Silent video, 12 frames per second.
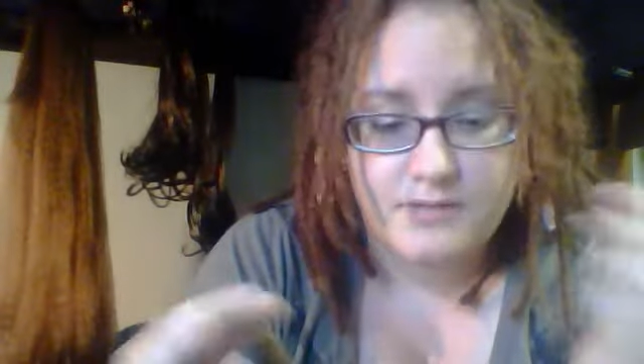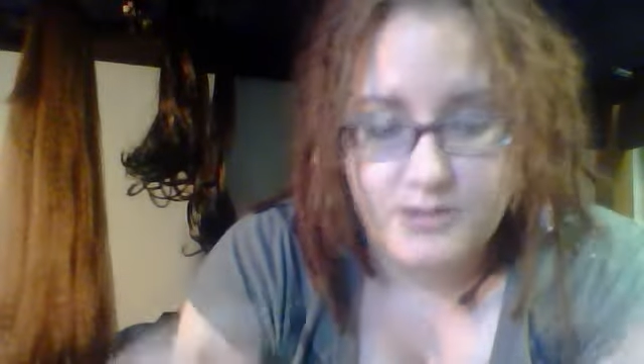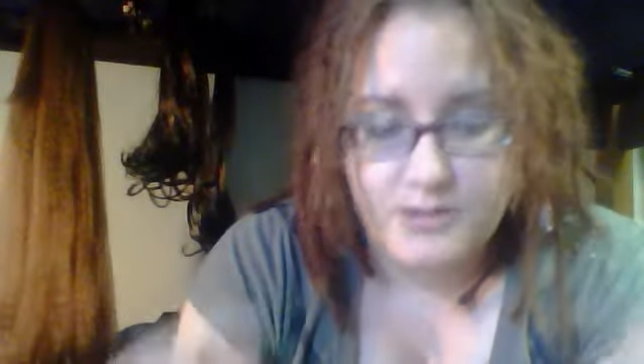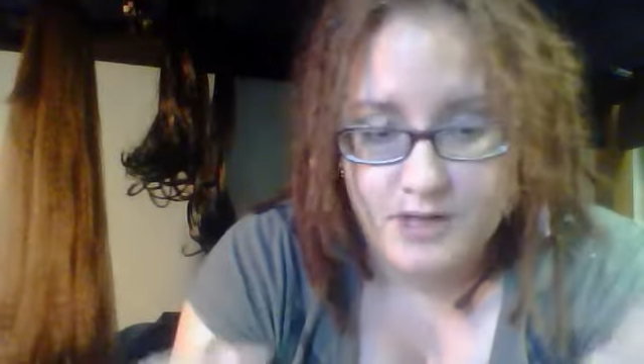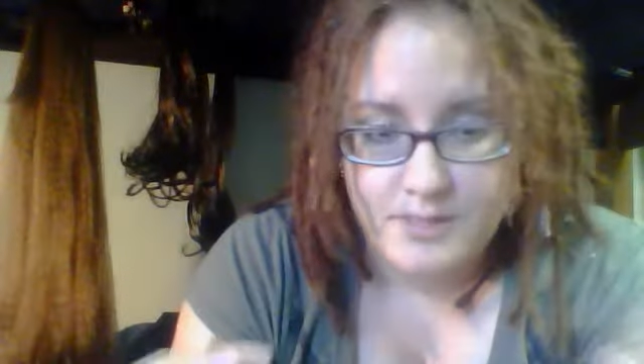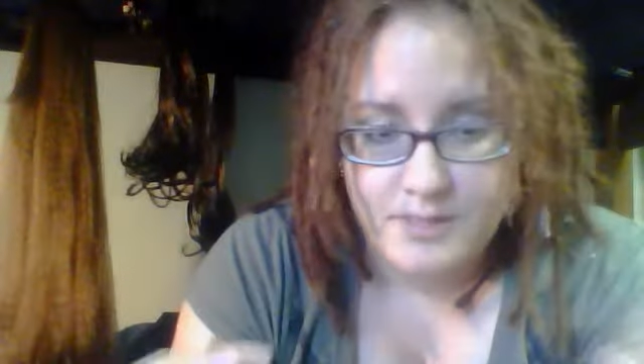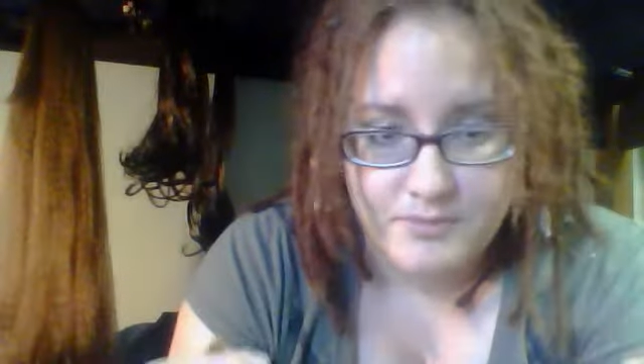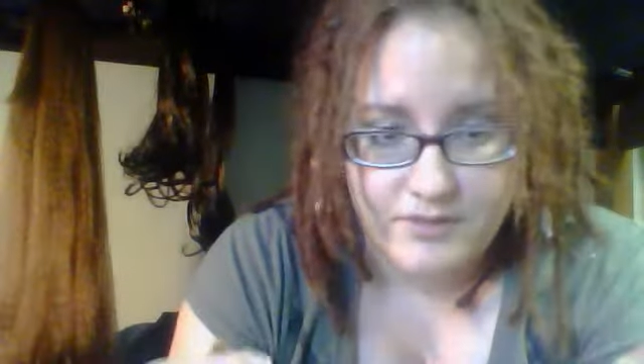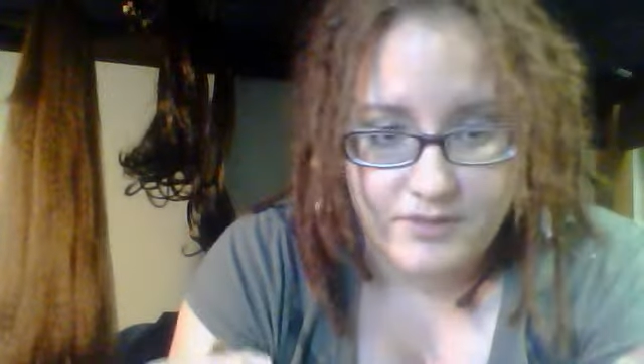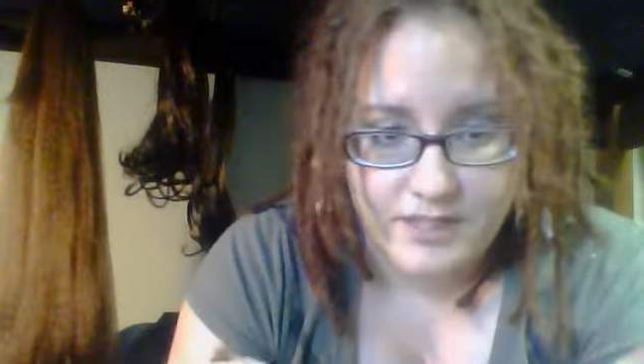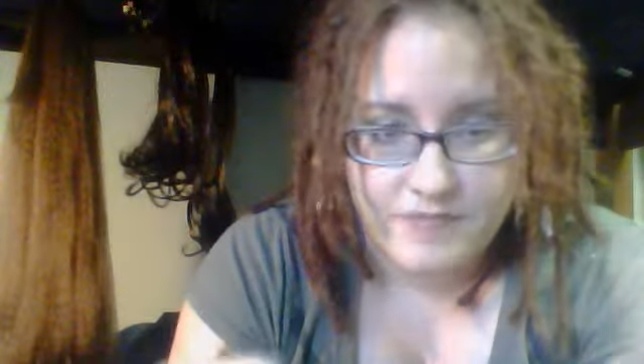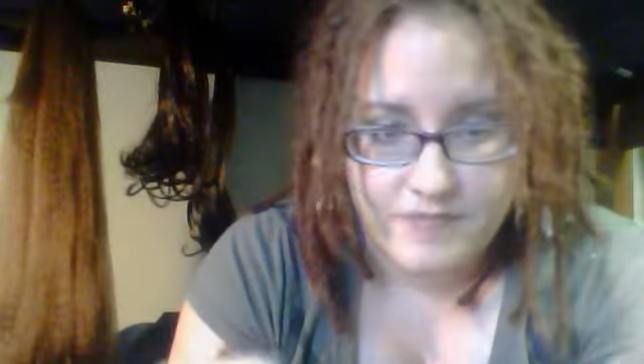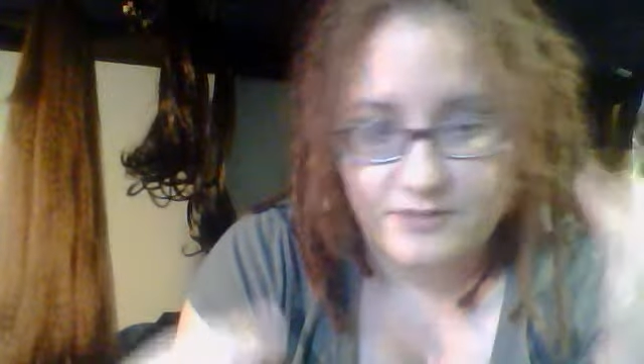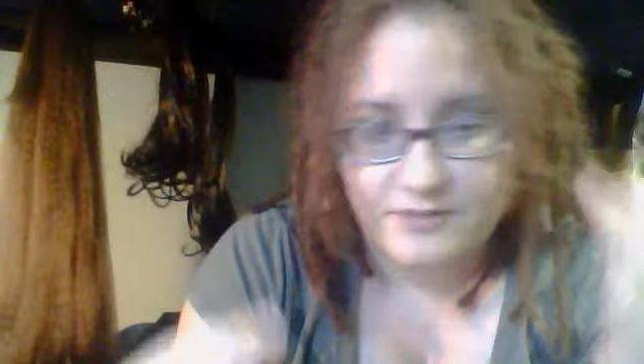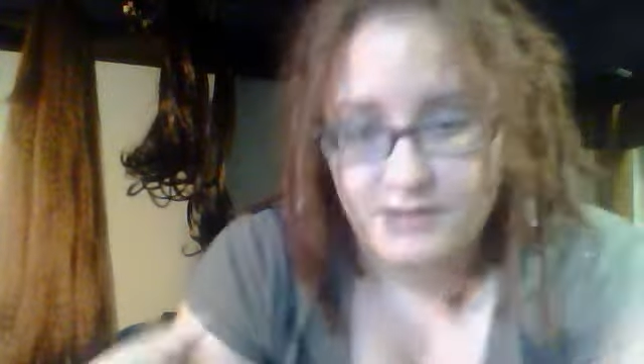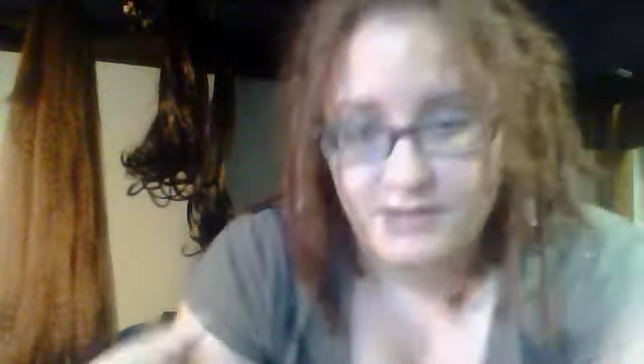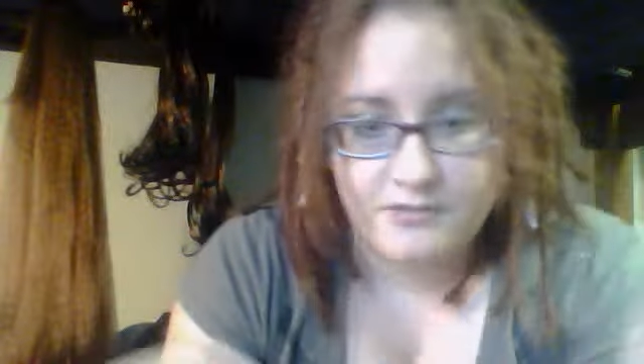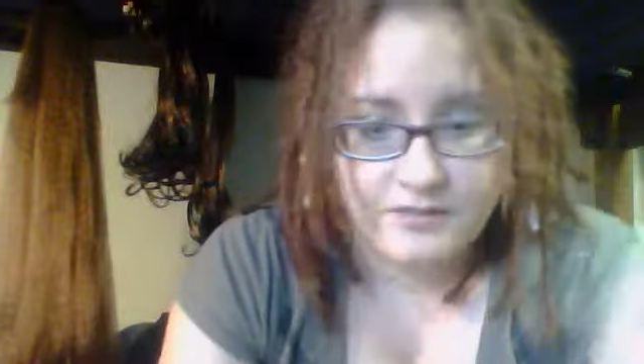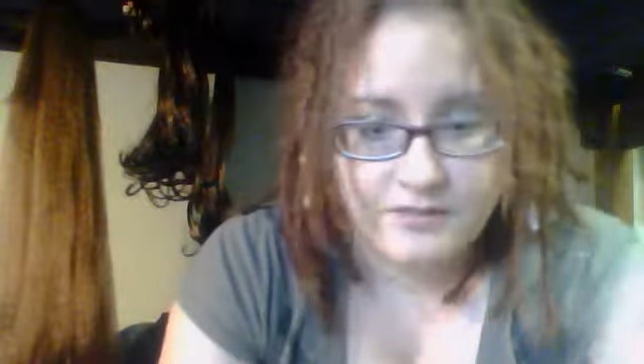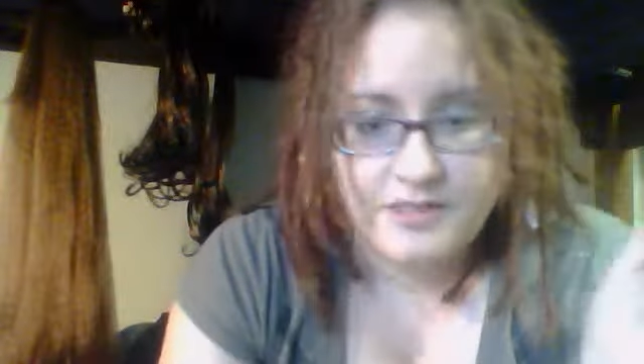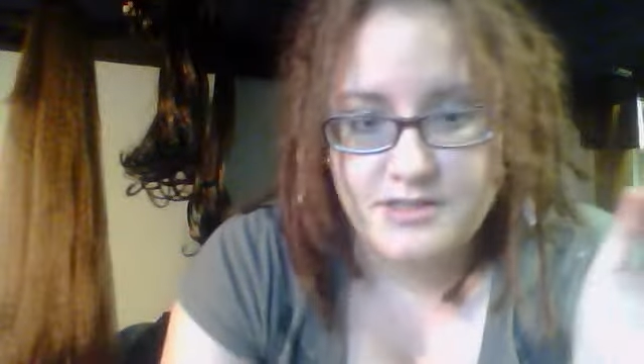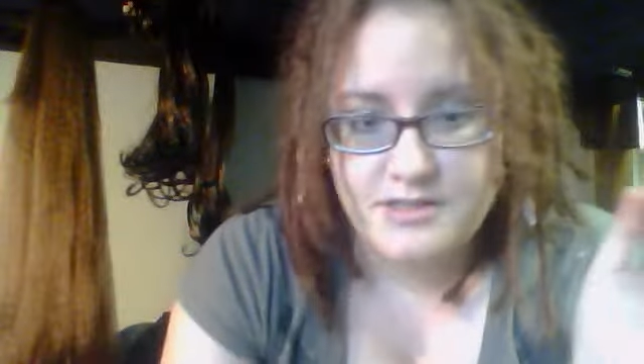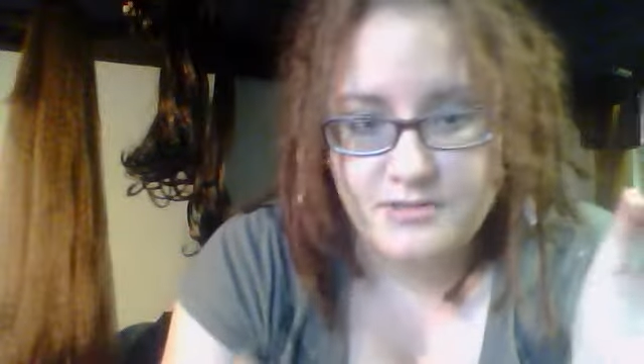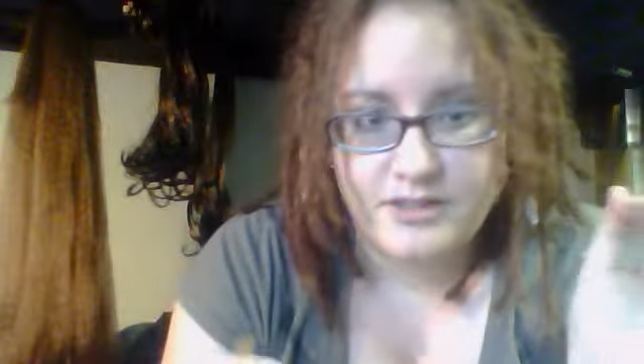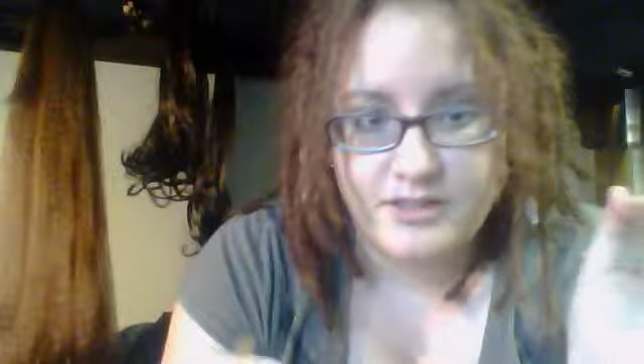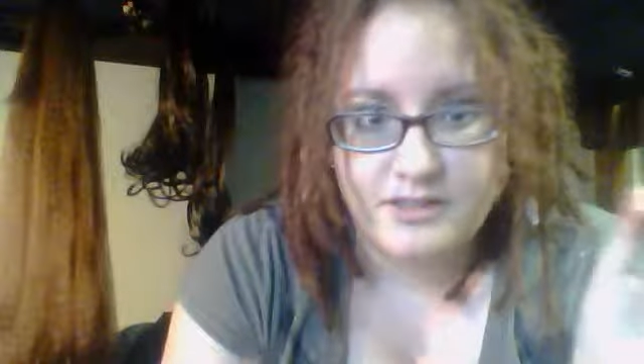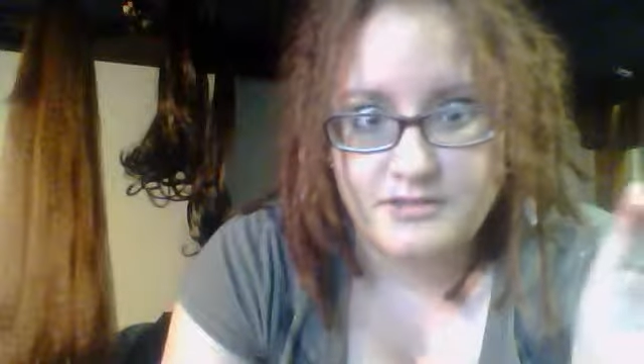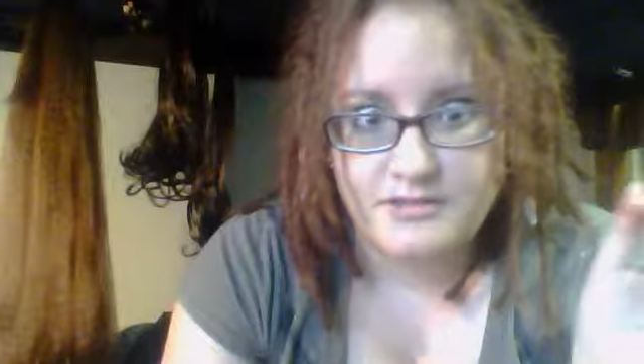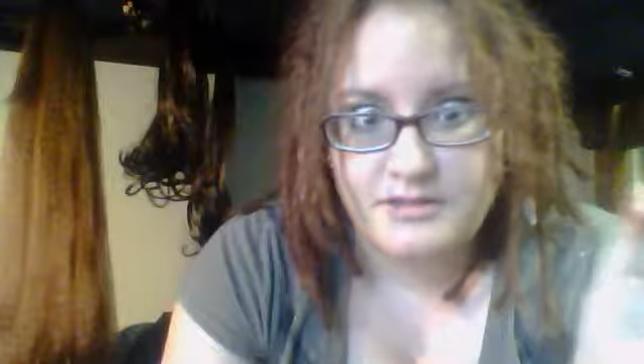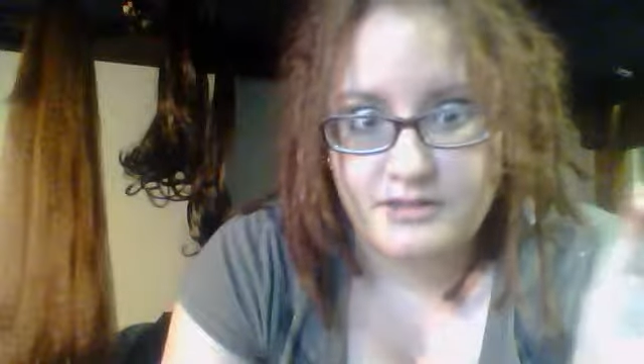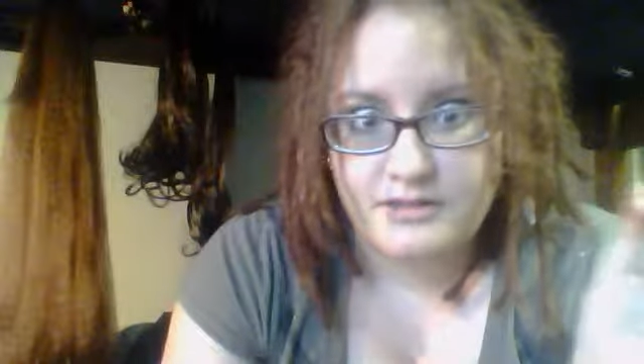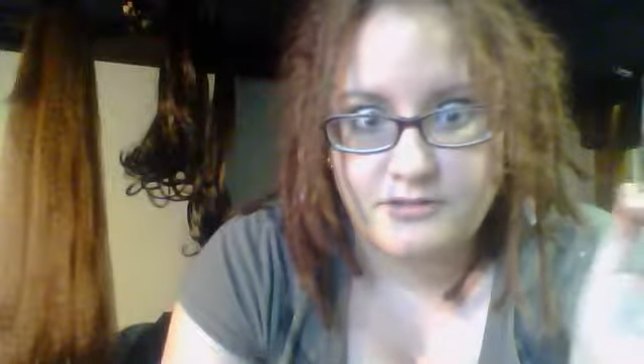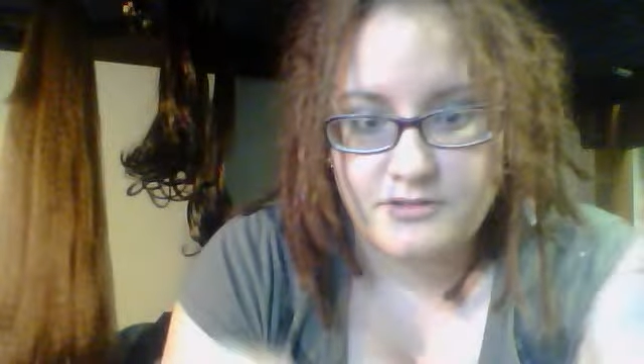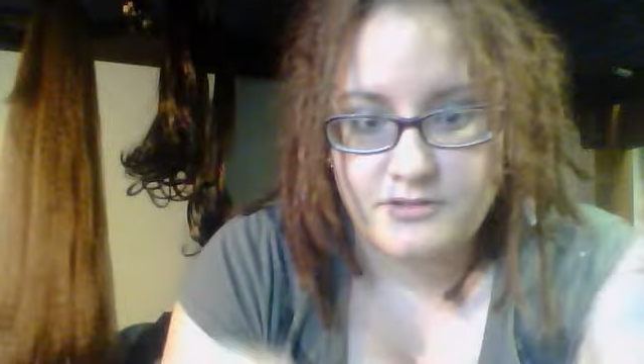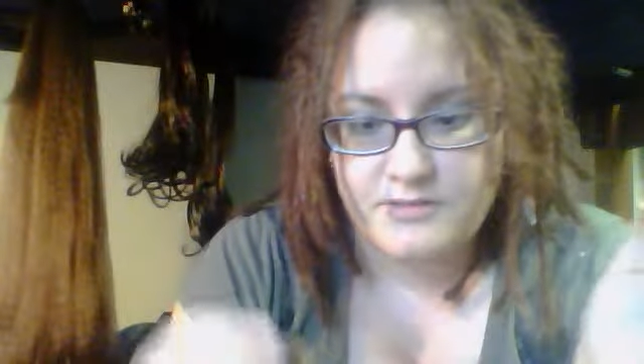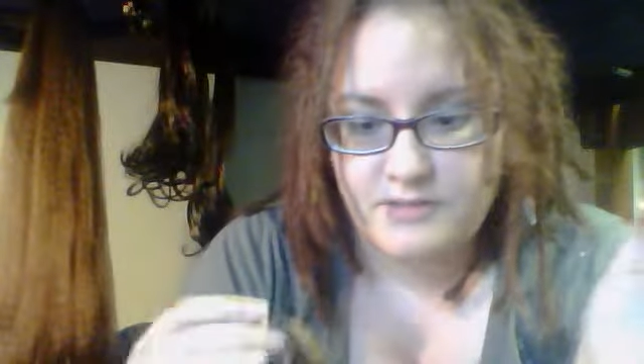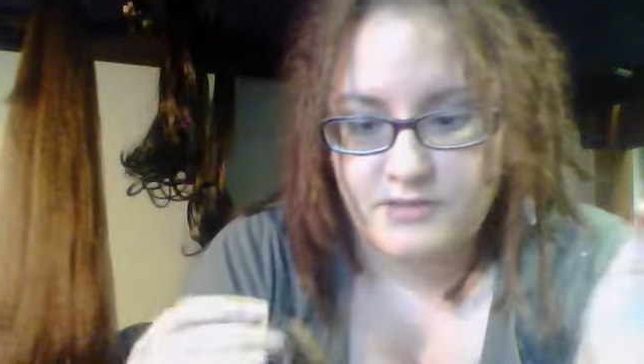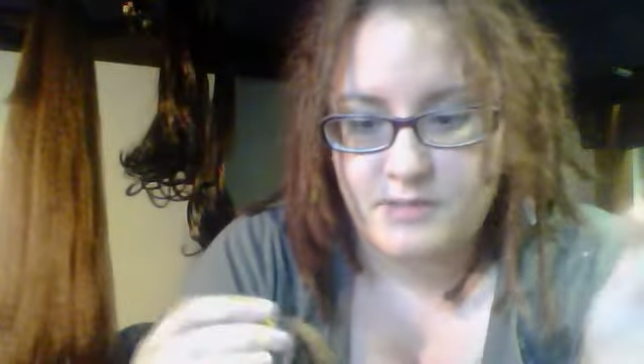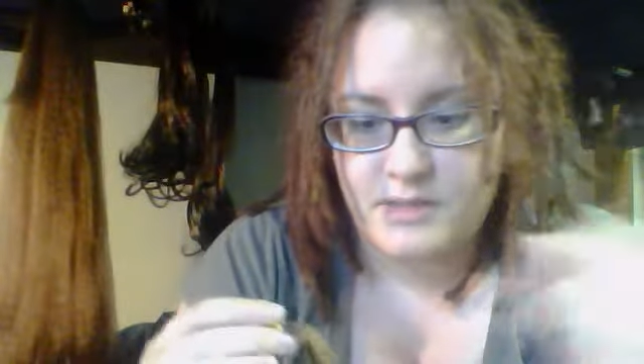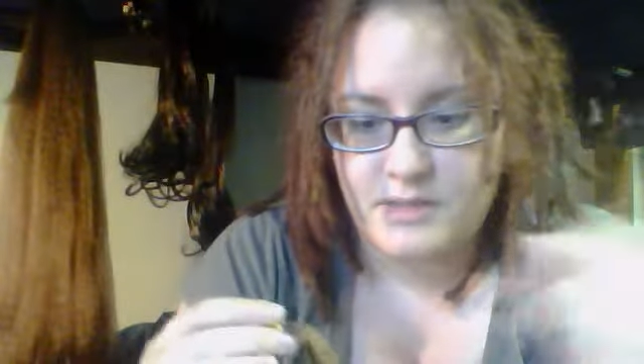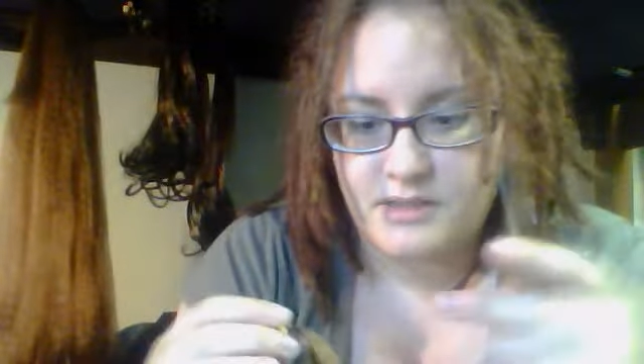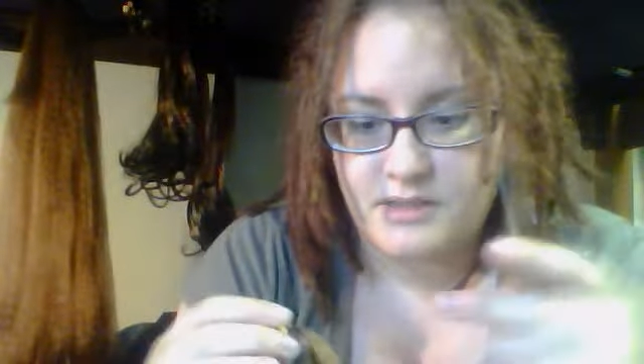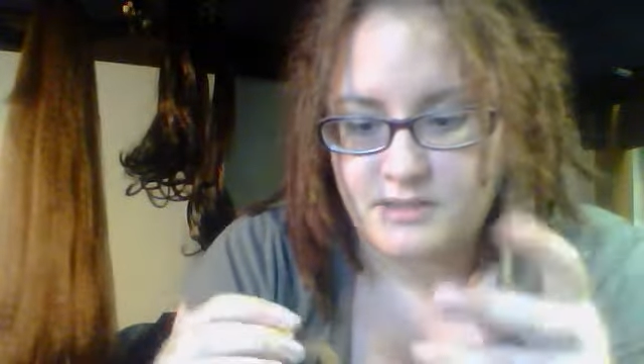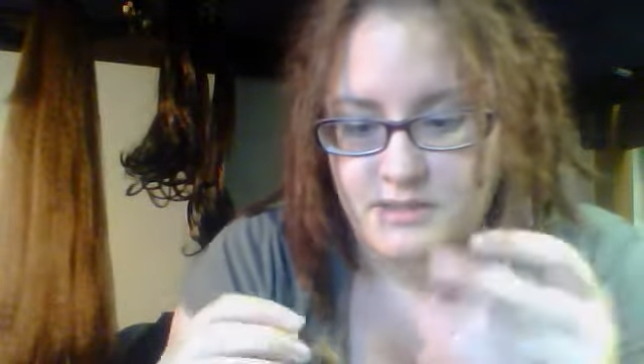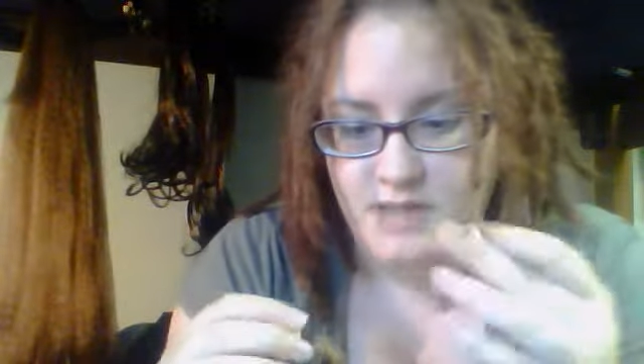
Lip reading: I try and be very careful. I know Soaring Eagle's gonna crucify me because